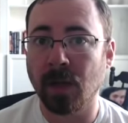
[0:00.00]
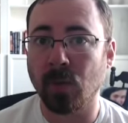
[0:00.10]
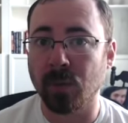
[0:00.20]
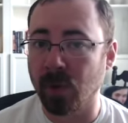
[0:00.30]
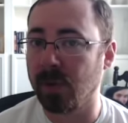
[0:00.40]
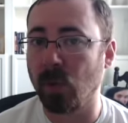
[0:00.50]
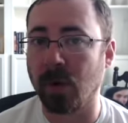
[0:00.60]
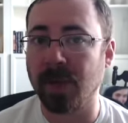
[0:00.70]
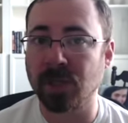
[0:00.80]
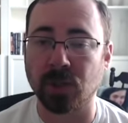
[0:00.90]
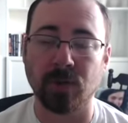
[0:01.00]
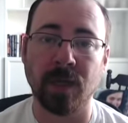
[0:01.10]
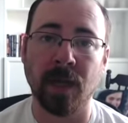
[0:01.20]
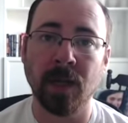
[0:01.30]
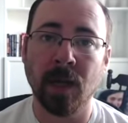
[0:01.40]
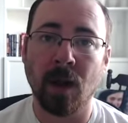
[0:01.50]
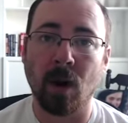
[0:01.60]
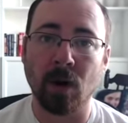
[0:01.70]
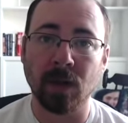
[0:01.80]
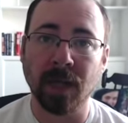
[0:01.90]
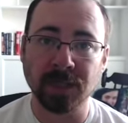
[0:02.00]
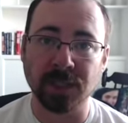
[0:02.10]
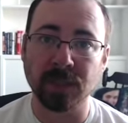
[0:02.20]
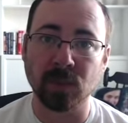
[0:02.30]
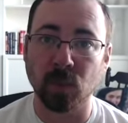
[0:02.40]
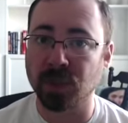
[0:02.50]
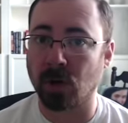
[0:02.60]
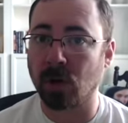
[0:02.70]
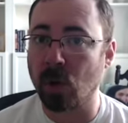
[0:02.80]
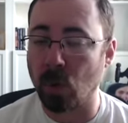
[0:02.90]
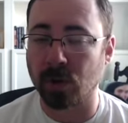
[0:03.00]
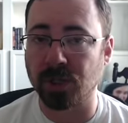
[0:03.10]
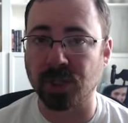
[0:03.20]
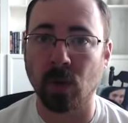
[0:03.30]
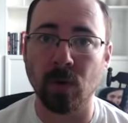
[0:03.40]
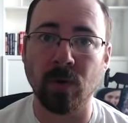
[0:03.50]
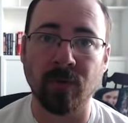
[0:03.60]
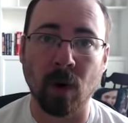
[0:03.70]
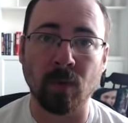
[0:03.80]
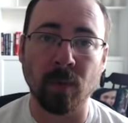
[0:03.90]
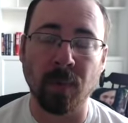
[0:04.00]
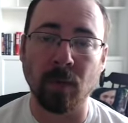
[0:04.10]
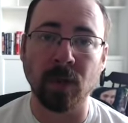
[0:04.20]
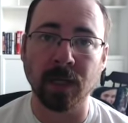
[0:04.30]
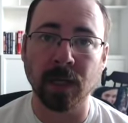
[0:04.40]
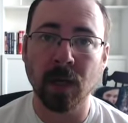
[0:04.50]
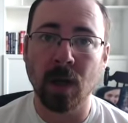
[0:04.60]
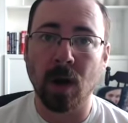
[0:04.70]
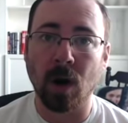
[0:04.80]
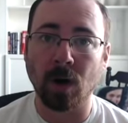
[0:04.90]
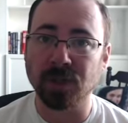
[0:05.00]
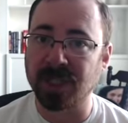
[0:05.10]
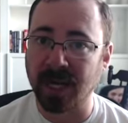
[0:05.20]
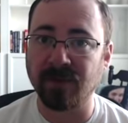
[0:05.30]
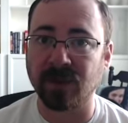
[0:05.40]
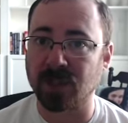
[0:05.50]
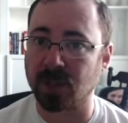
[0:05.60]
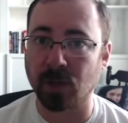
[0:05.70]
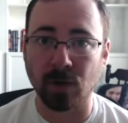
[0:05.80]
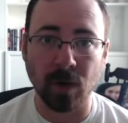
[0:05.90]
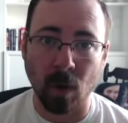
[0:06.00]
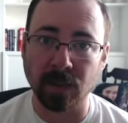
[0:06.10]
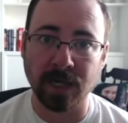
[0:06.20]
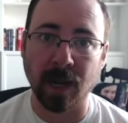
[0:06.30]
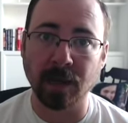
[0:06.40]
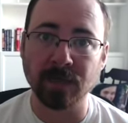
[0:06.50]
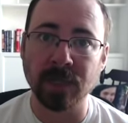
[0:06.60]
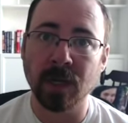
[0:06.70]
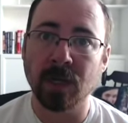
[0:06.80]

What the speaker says: We really want to make sure that our elections, which are a cornerstone of our republic, are safe and secure at all times.